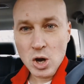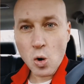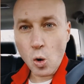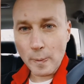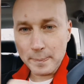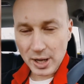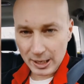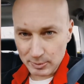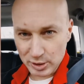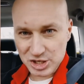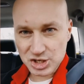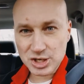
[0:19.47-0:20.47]
or
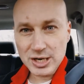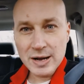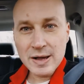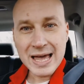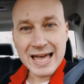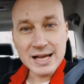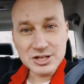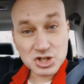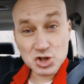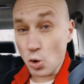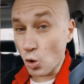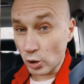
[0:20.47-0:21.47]
publish a
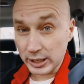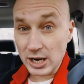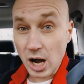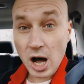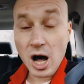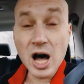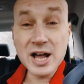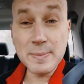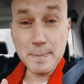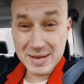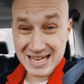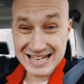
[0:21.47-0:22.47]
story
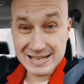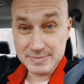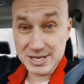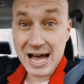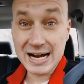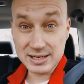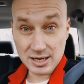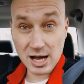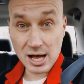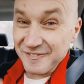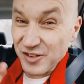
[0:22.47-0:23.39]
on medium.com.